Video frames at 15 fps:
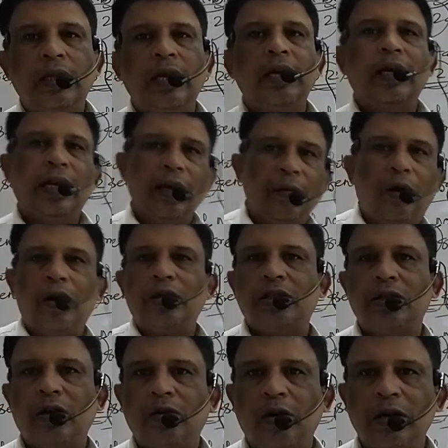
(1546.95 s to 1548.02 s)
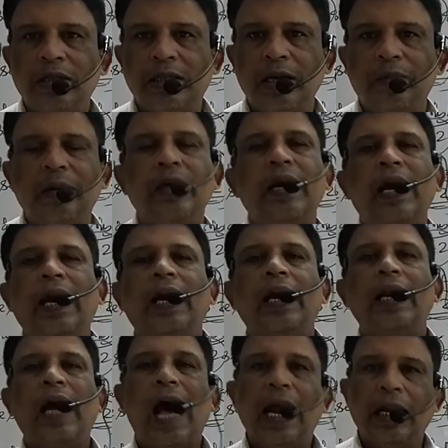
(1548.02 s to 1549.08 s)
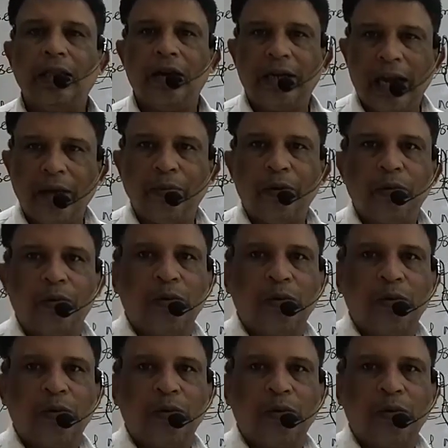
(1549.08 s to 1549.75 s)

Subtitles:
Then reverse the concept with another type of